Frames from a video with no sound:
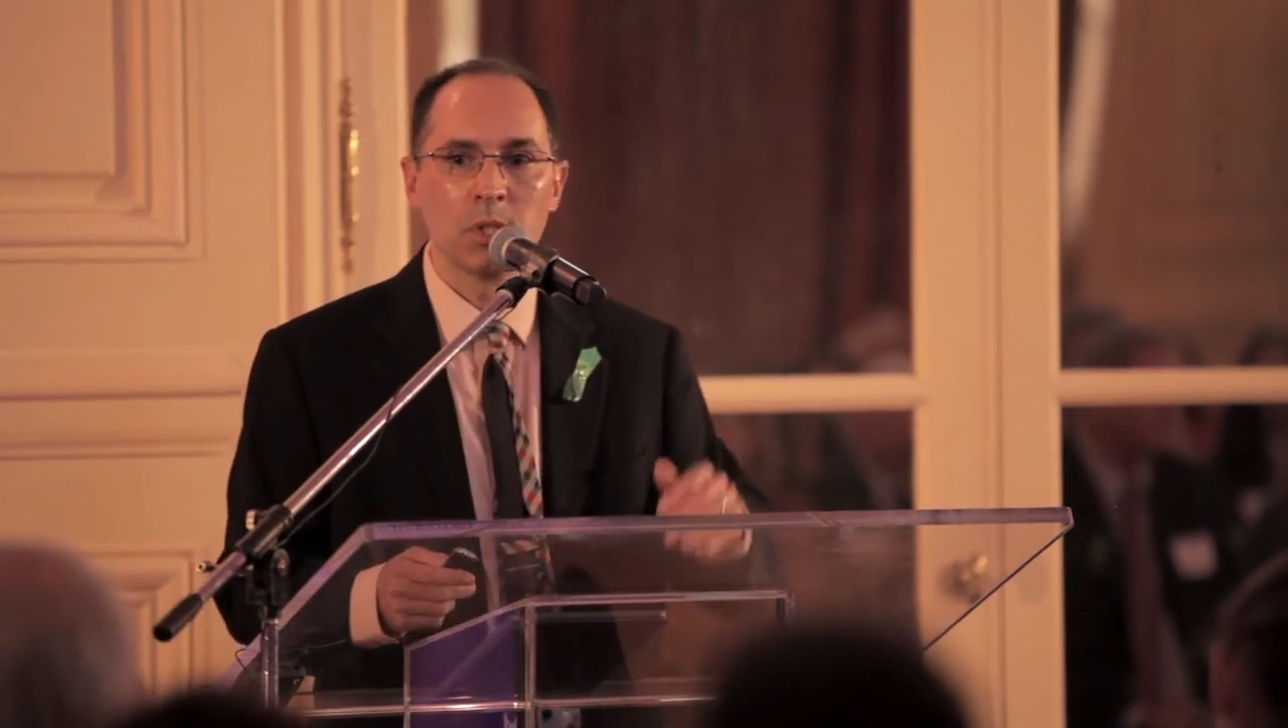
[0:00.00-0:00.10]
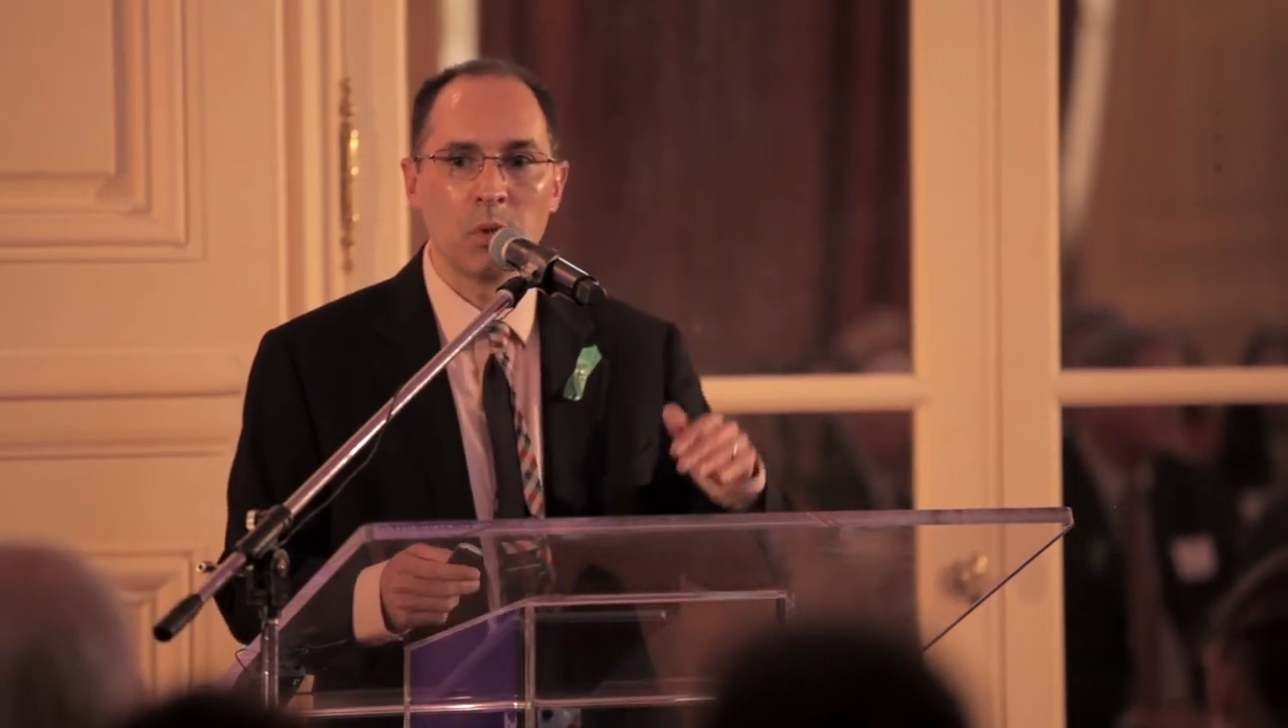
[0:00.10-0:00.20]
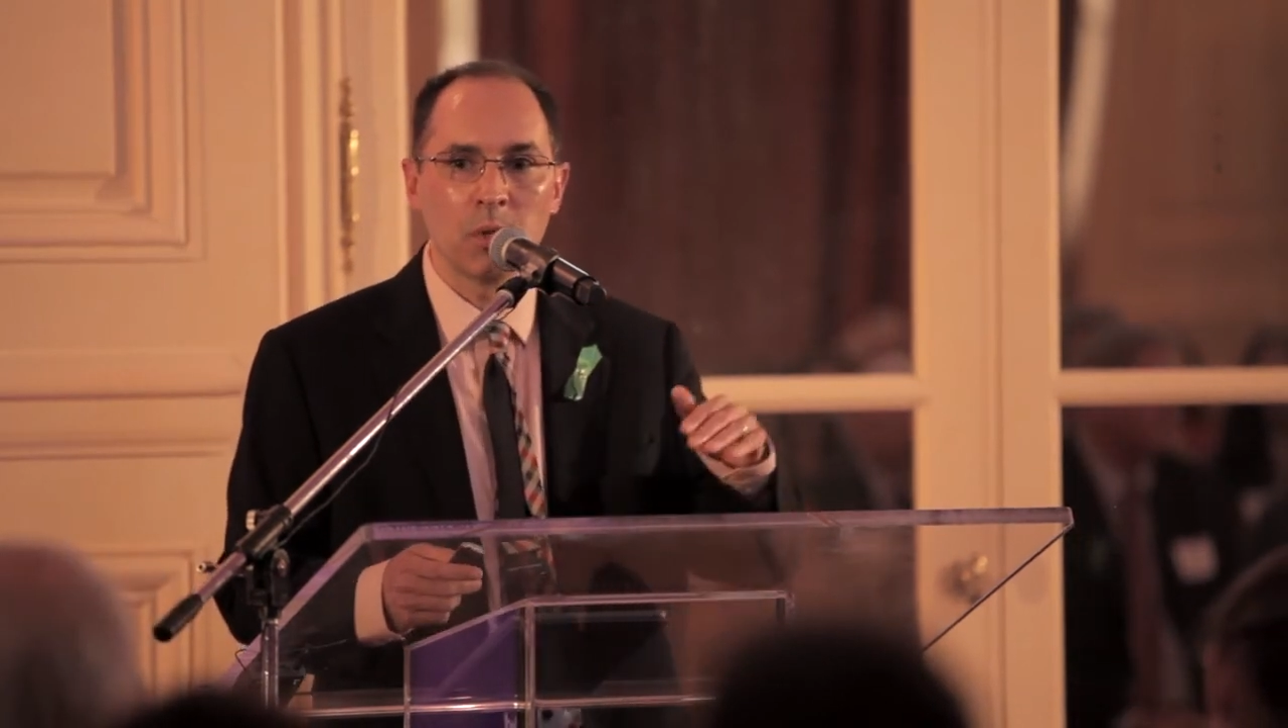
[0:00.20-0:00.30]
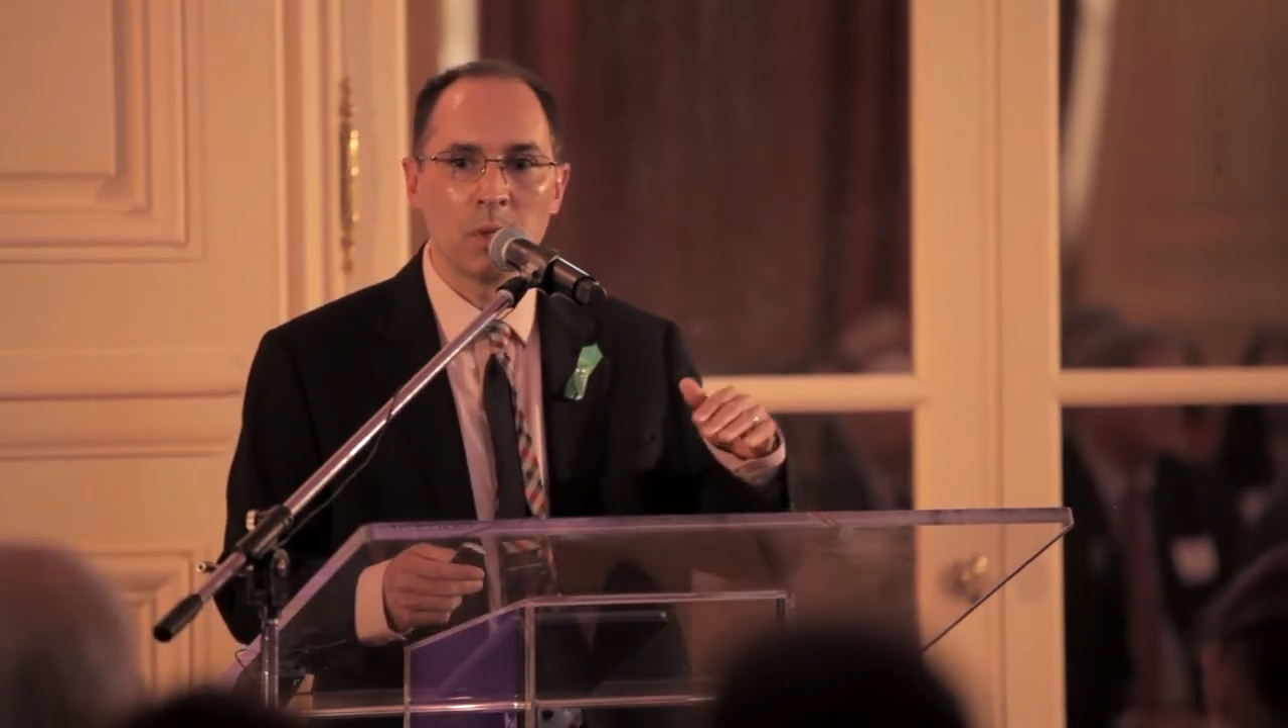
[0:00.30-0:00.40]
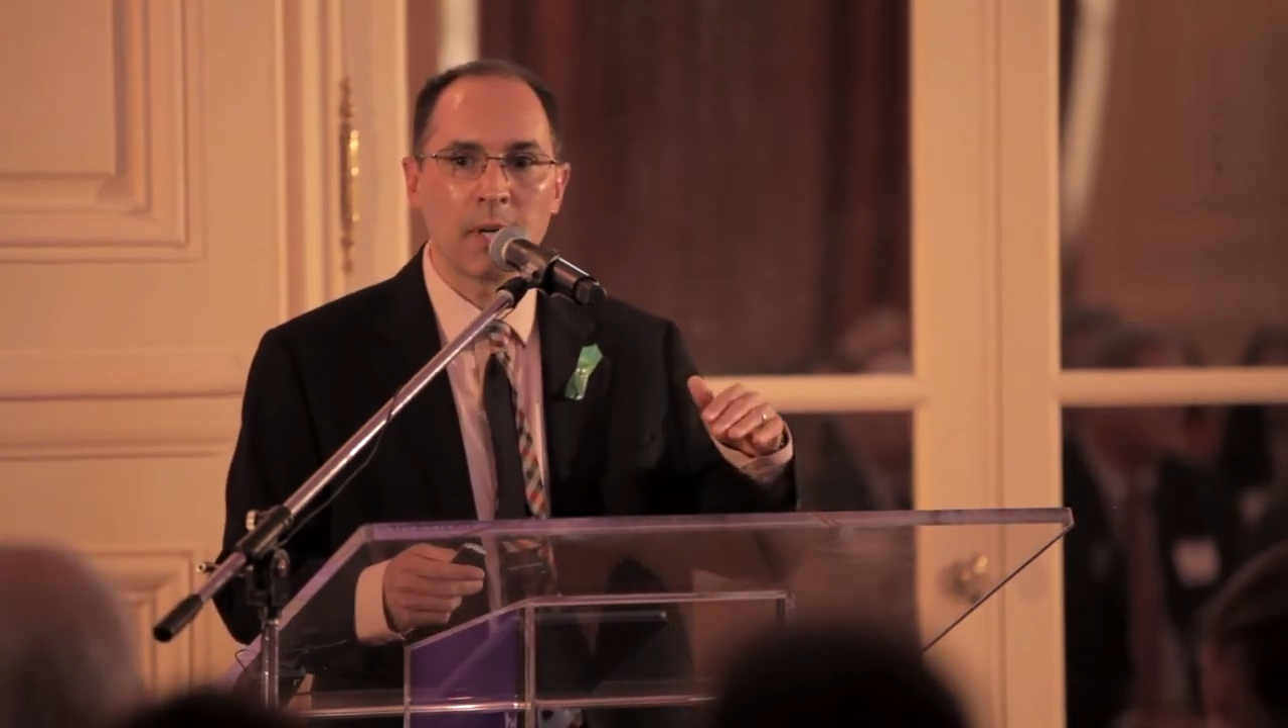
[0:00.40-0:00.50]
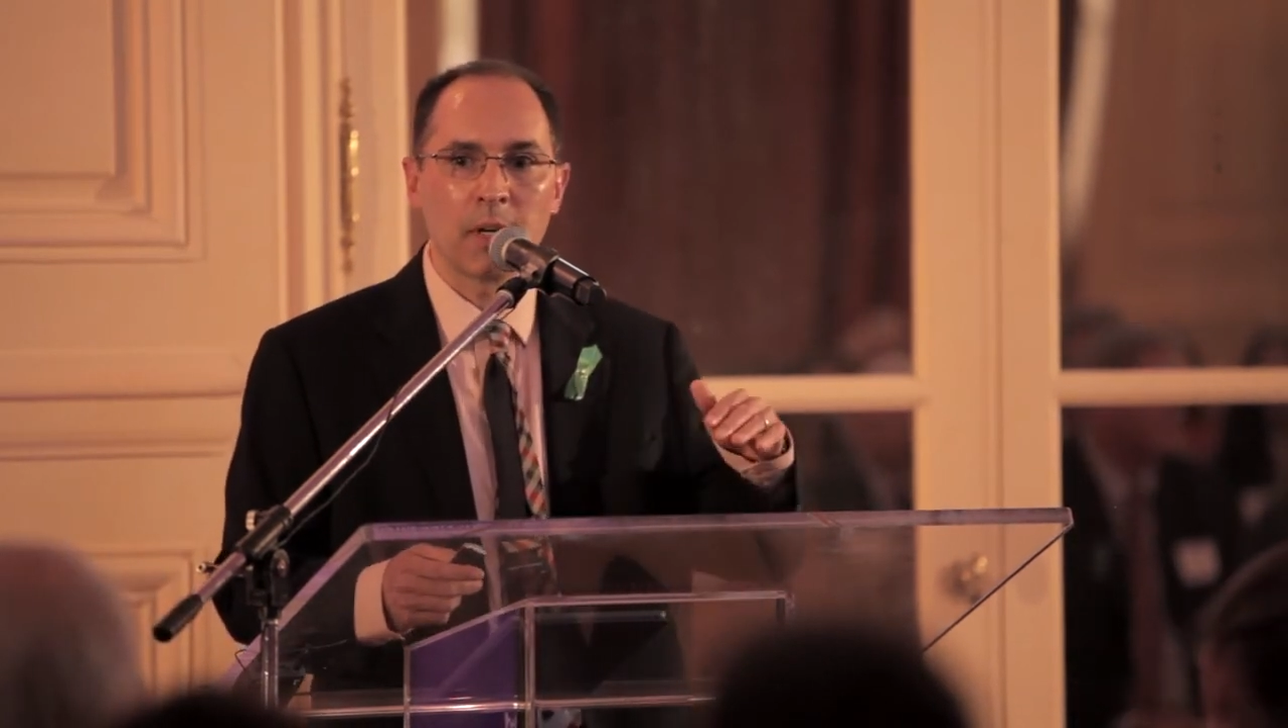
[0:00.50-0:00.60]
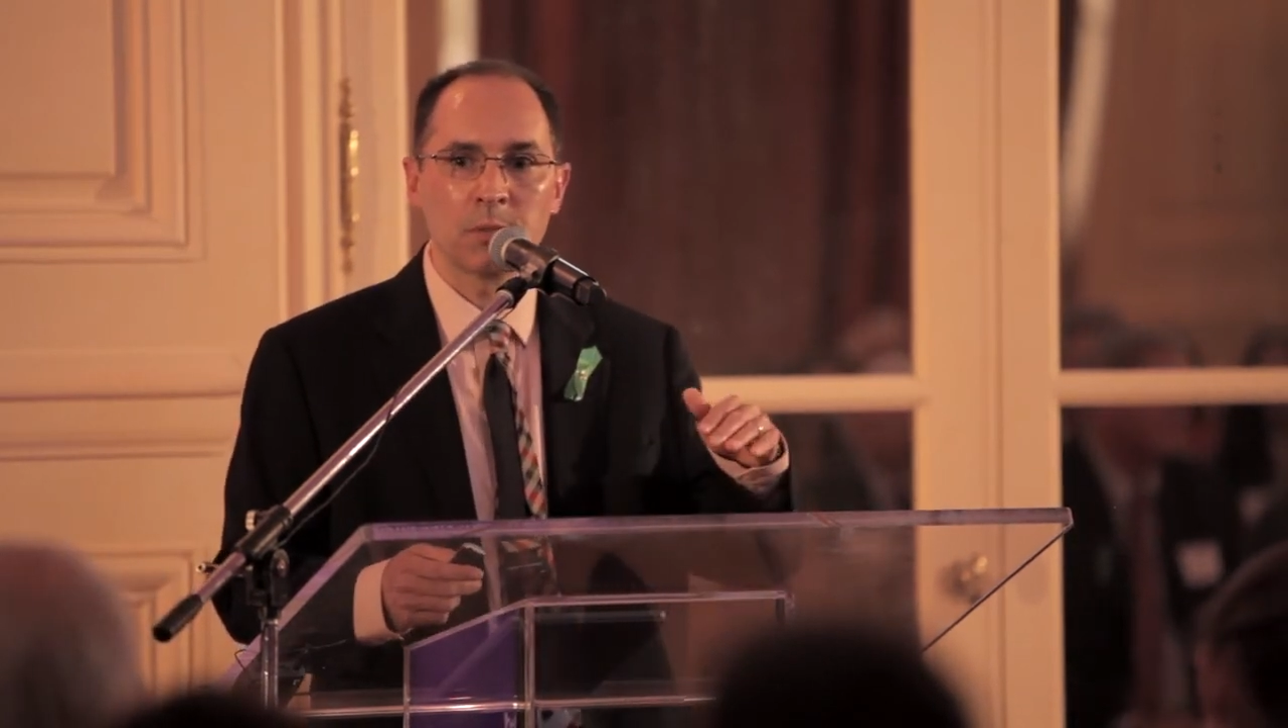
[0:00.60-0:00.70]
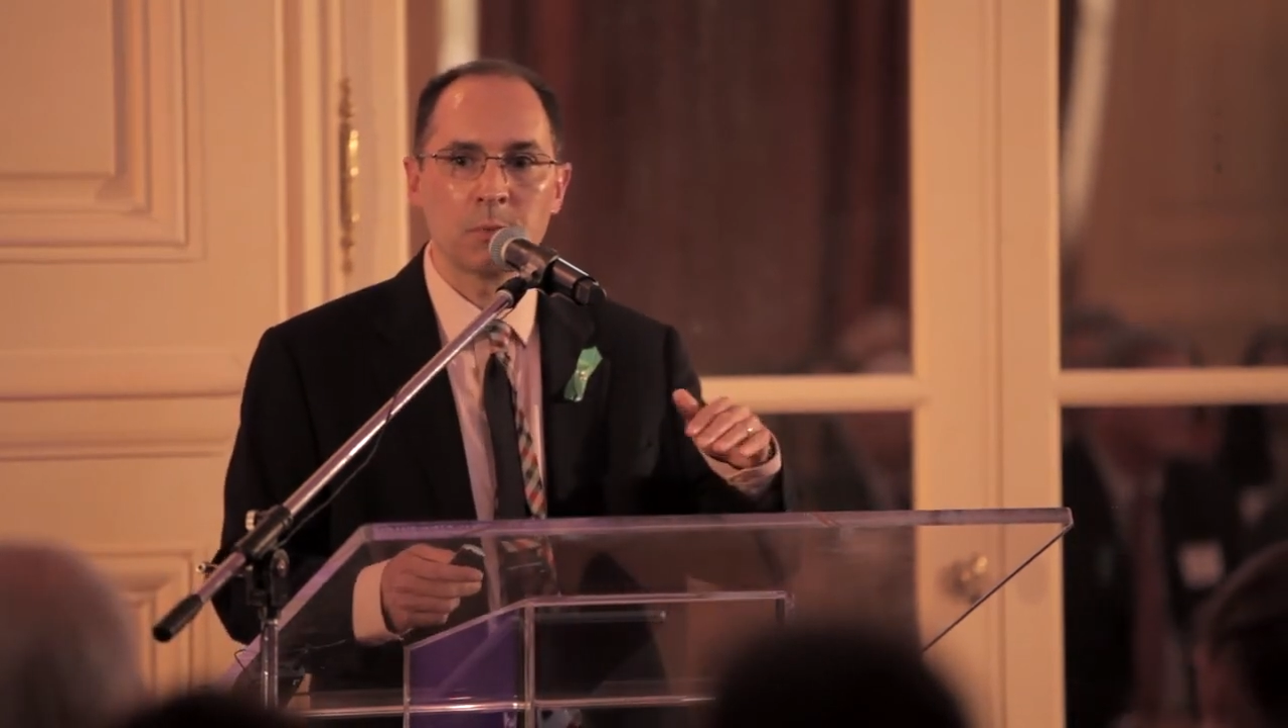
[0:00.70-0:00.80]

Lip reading: lower the barriers